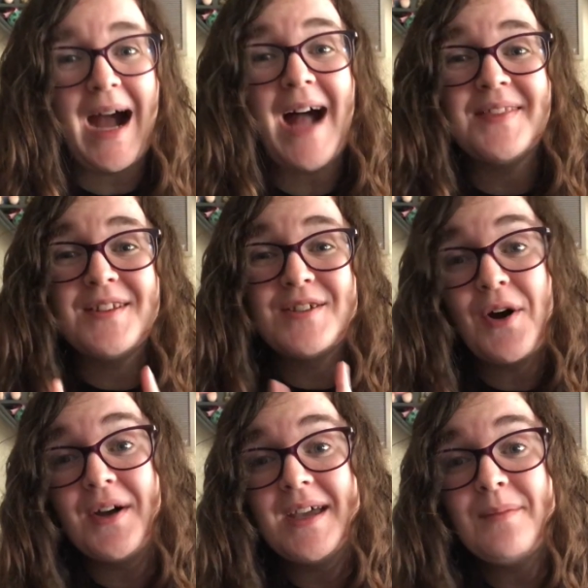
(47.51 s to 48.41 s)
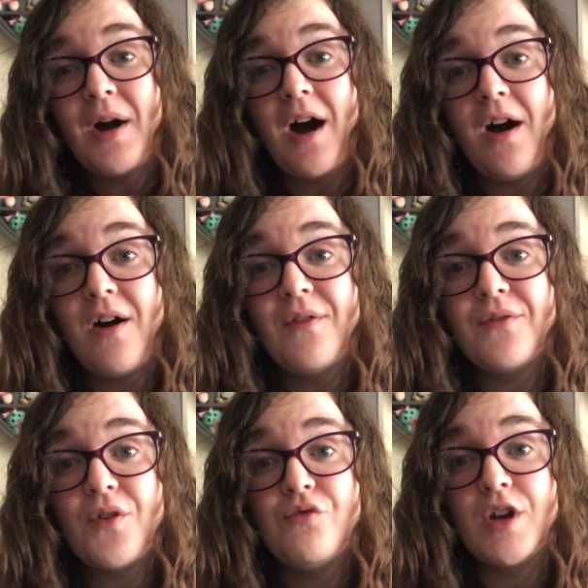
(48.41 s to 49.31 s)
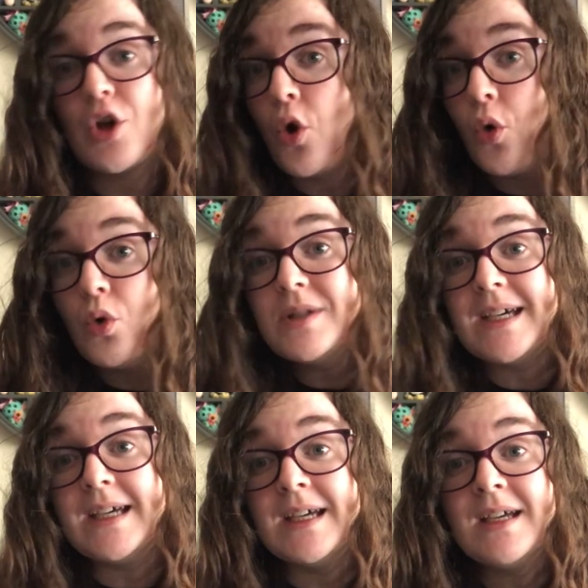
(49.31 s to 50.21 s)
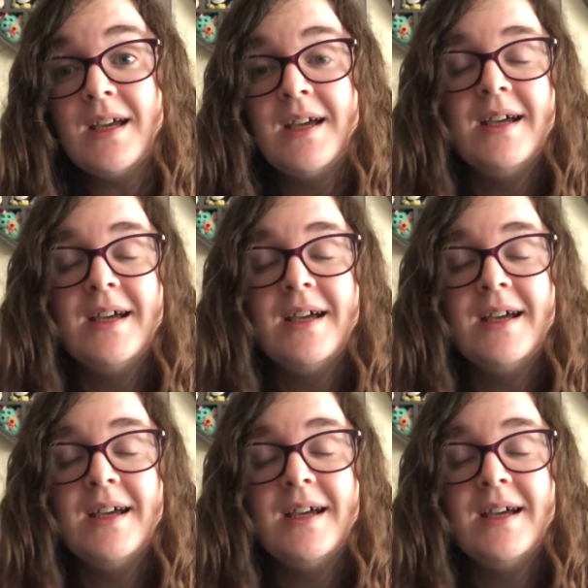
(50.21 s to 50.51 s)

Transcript: At the time of recording,